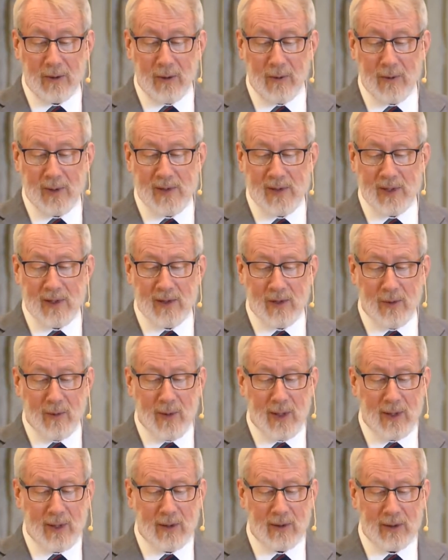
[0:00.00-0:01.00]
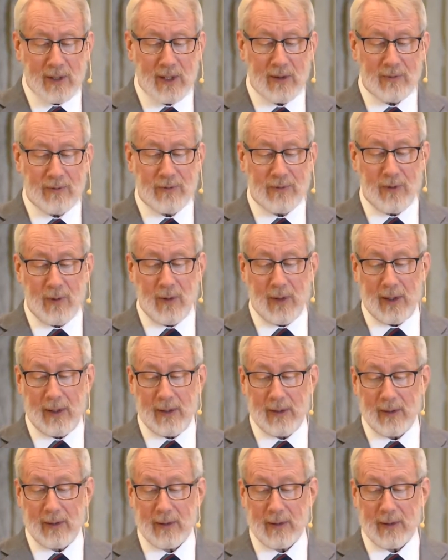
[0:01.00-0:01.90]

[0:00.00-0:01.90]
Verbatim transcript: Who is it you are looking for?